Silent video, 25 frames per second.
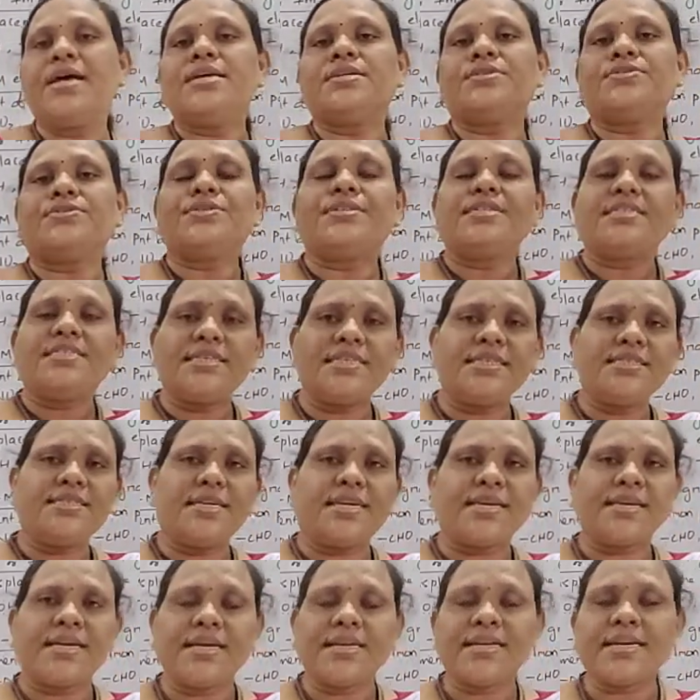So this is
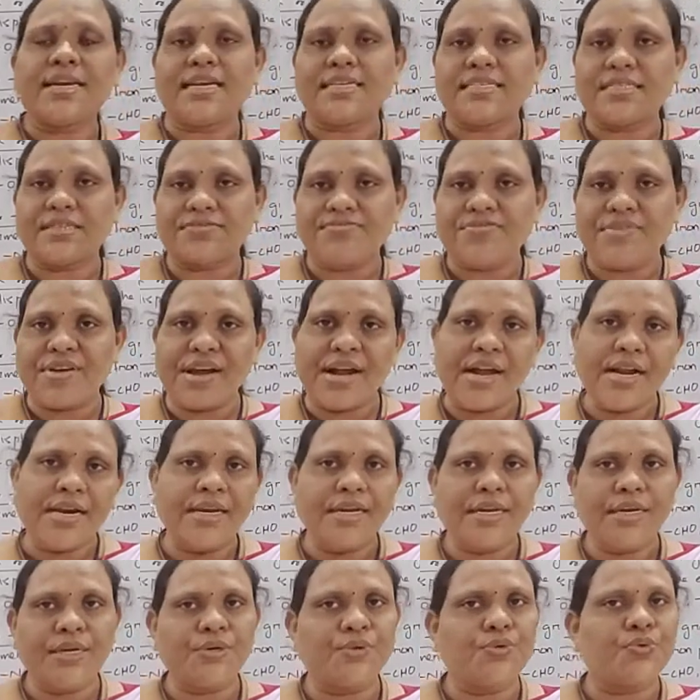again classified
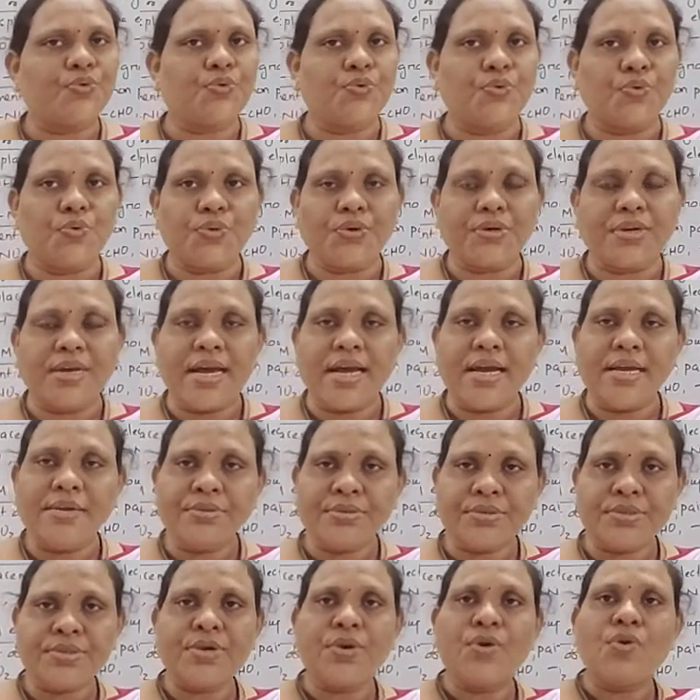into two
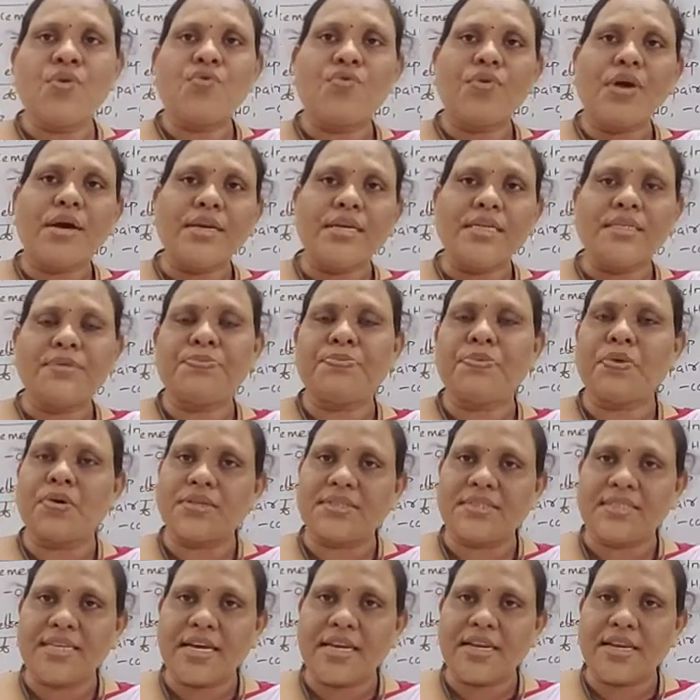types. One is
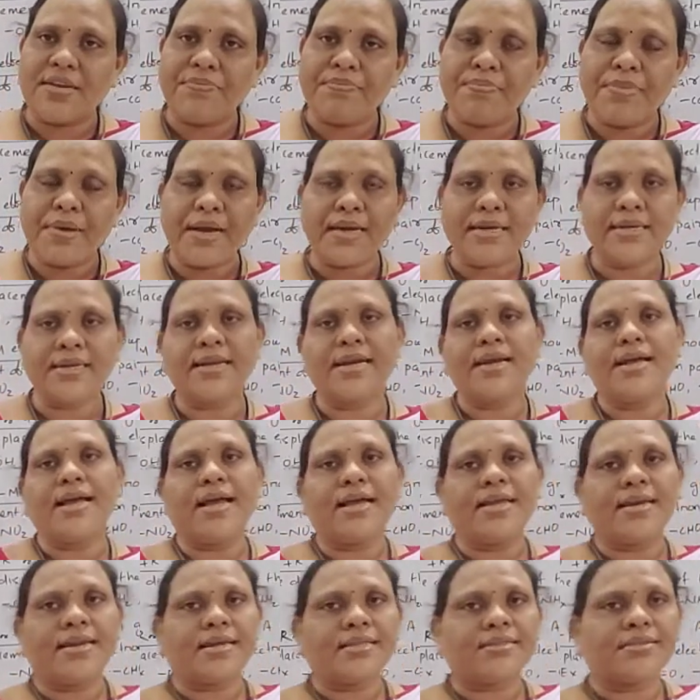plus R effect,
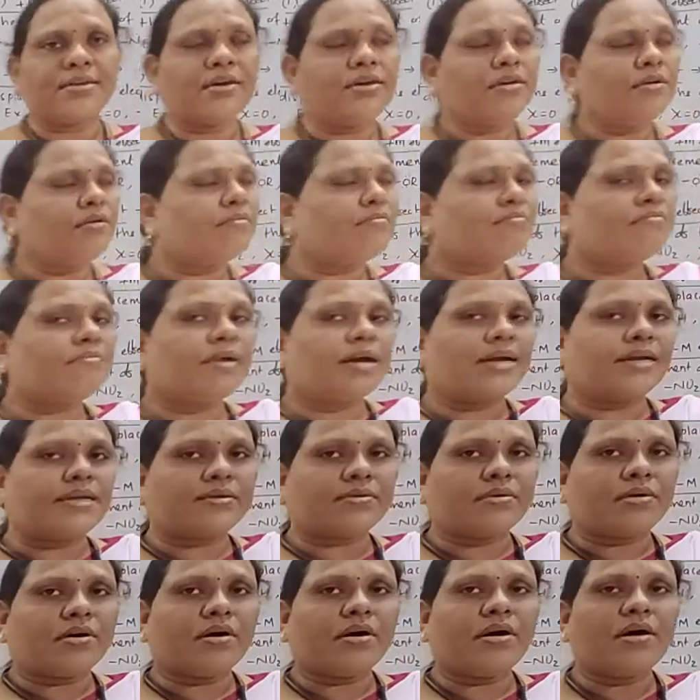another
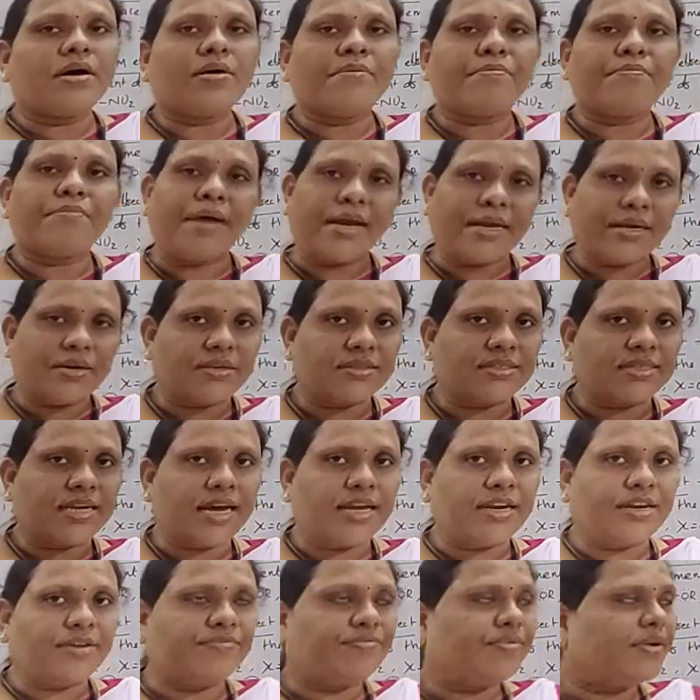minus
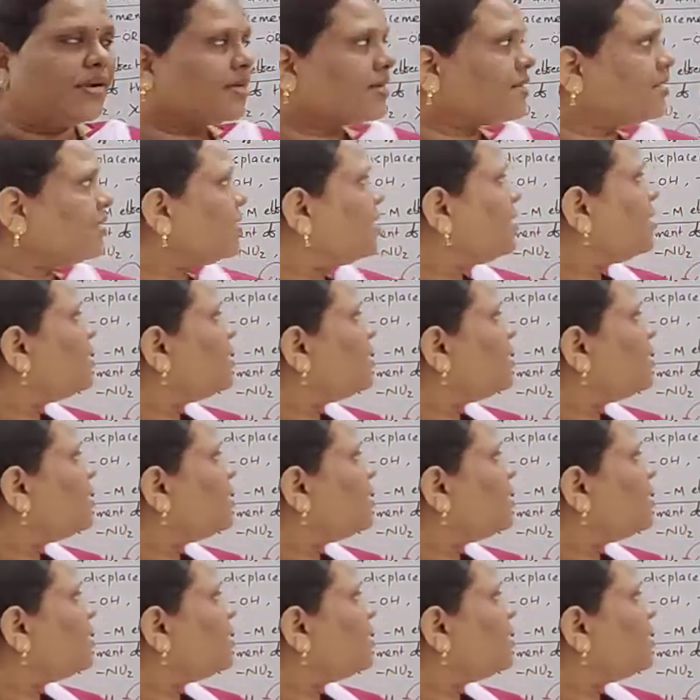R effect.